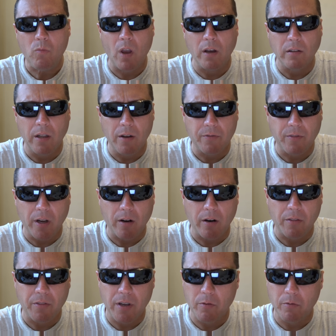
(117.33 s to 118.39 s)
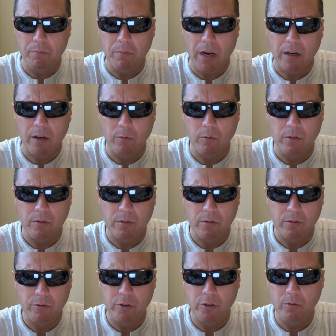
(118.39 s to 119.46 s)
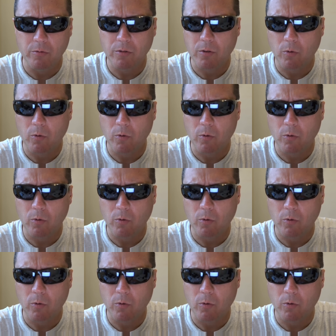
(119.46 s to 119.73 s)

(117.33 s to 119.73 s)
I left out, I think back it was June